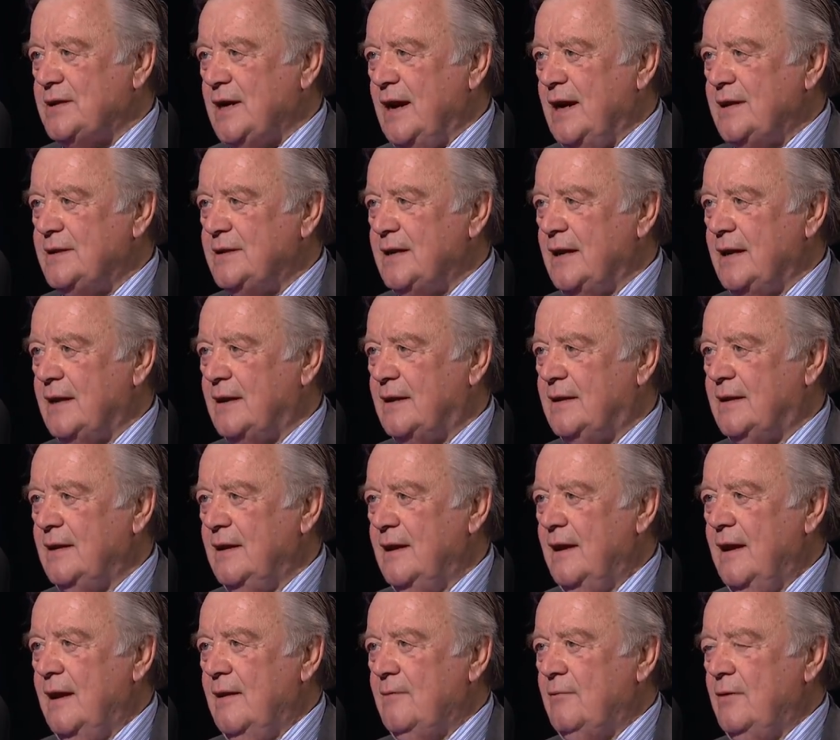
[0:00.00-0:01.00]
I think
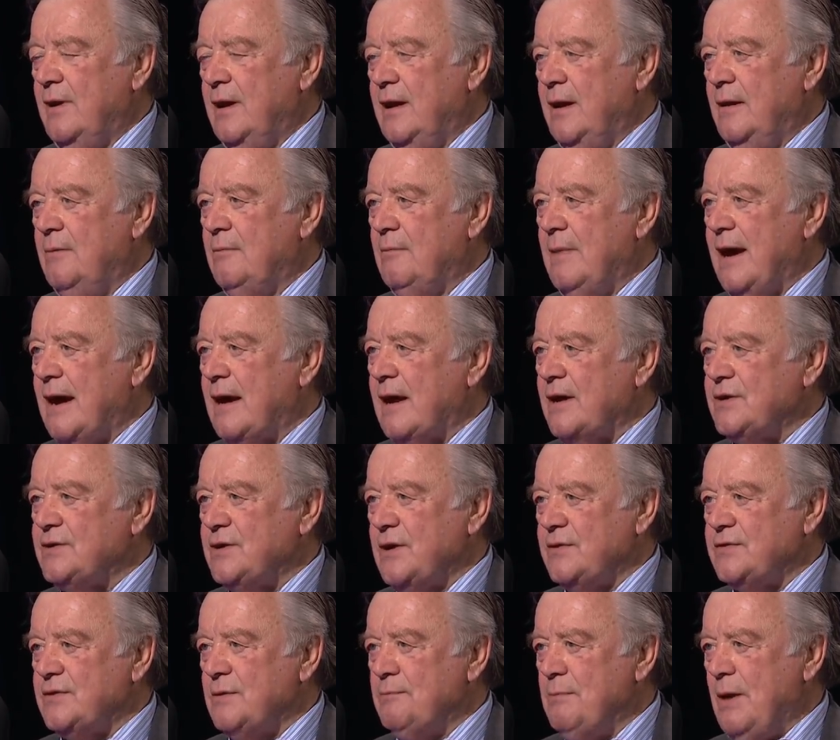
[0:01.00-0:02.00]
we make
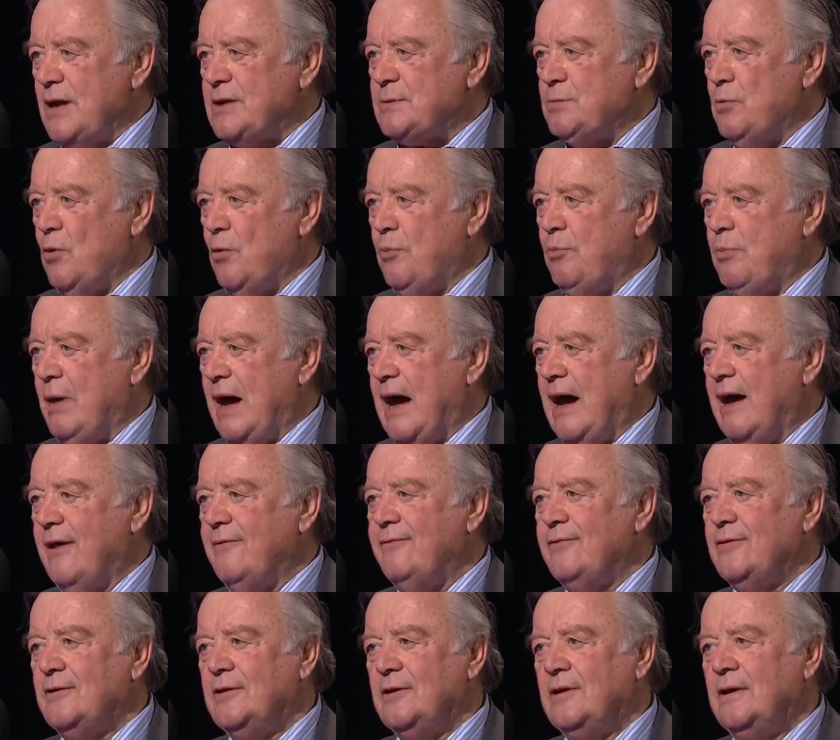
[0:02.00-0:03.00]
ourselves a much more
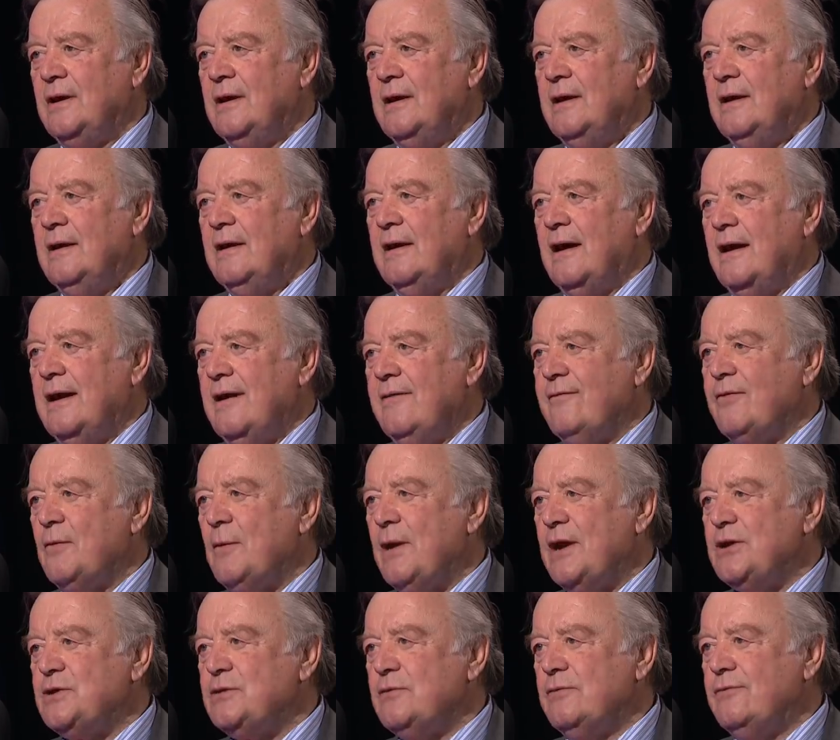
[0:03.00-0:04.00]
powerful and
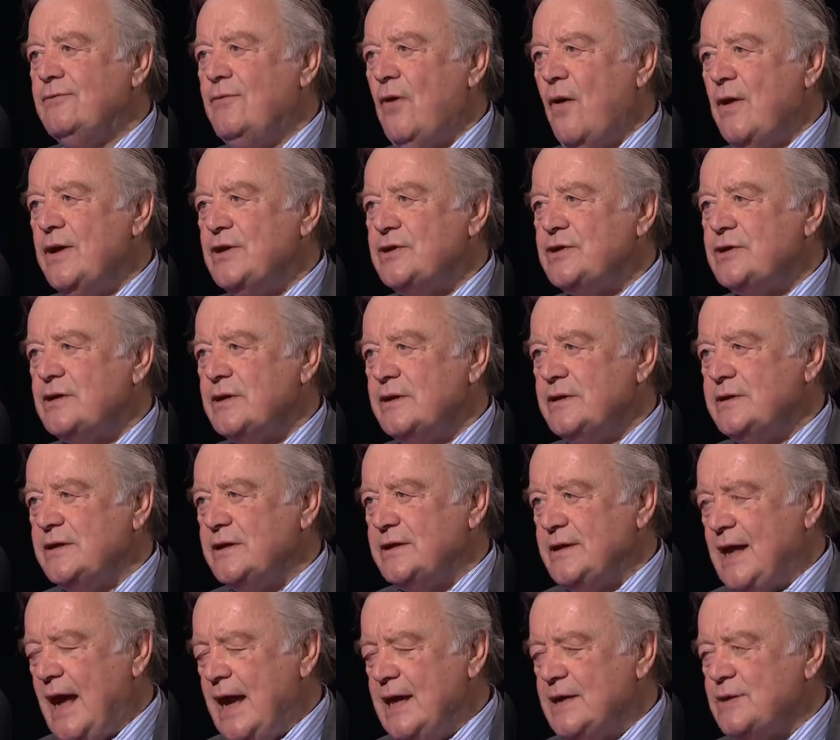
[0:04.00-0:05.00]
influential voice in
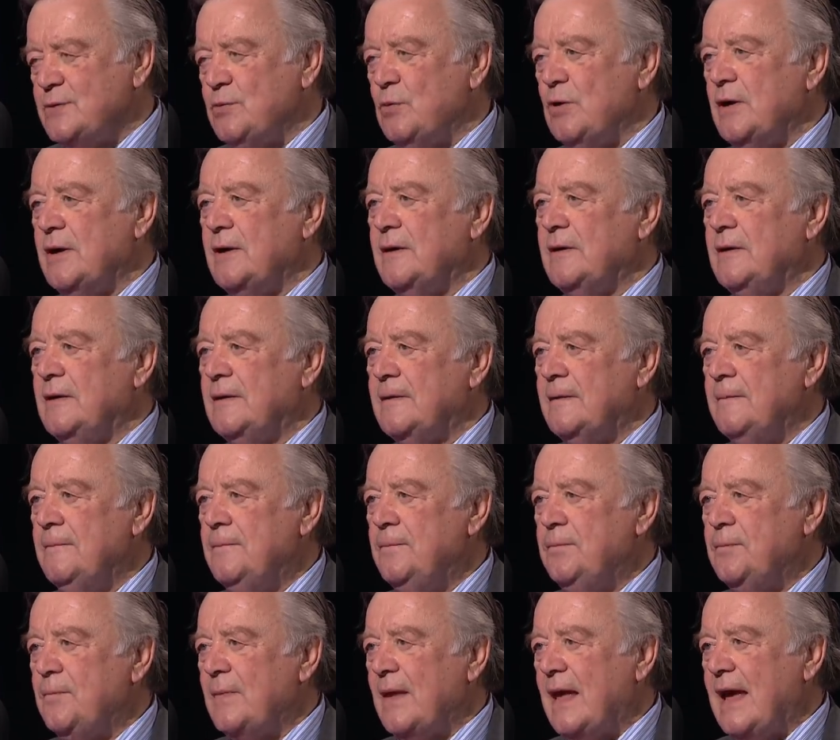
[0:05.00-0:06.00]
today's world
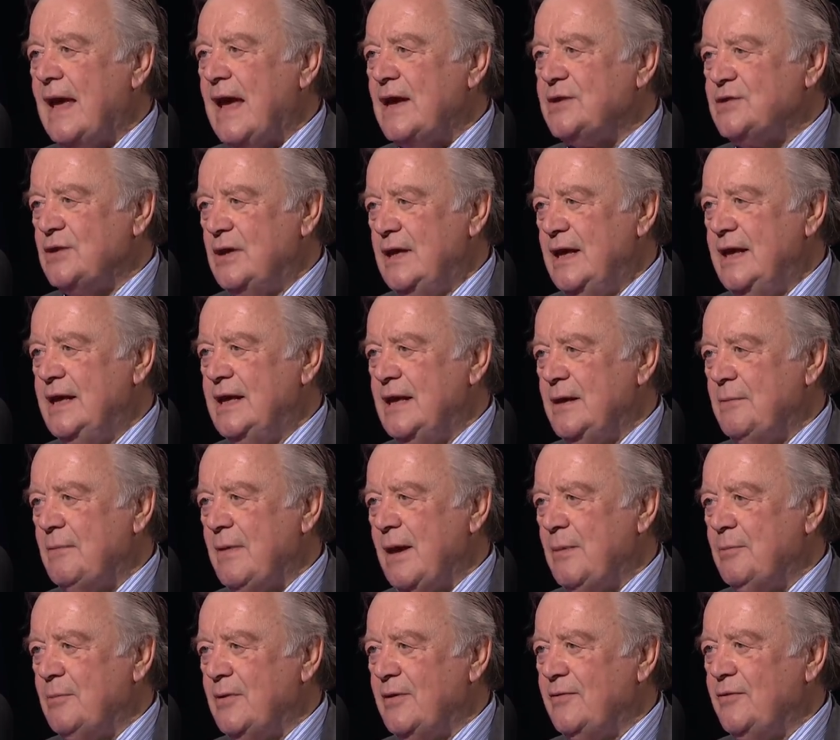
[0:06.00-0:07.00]
as a leading
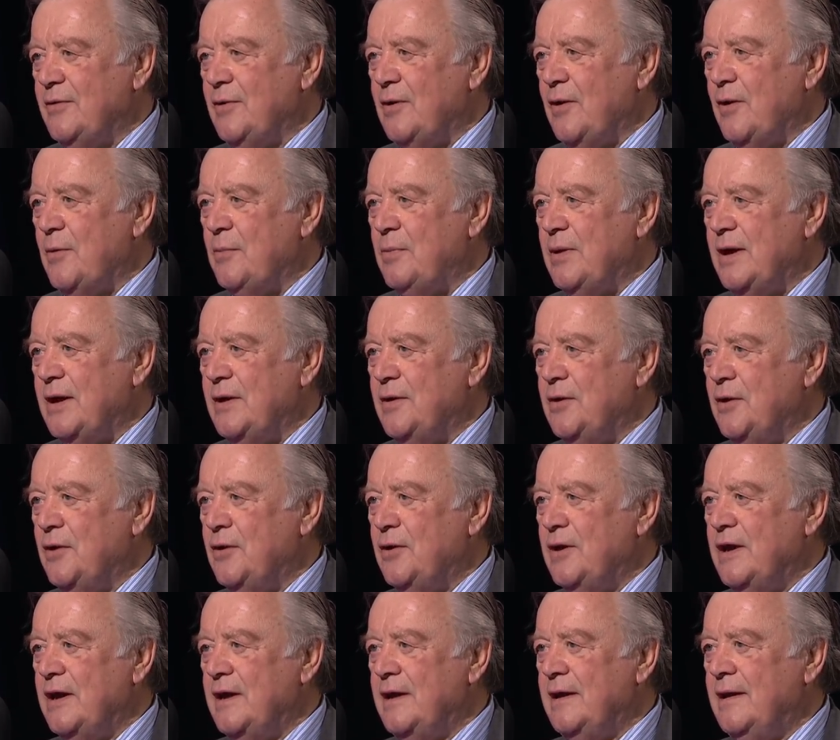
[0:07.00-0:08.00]
member of the European
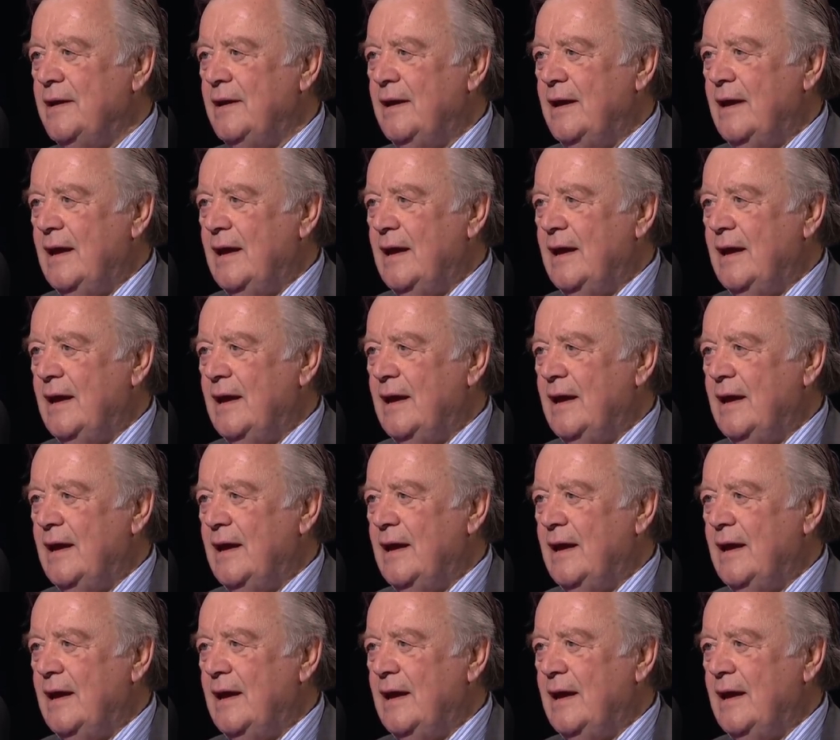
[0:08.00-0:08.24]
Union,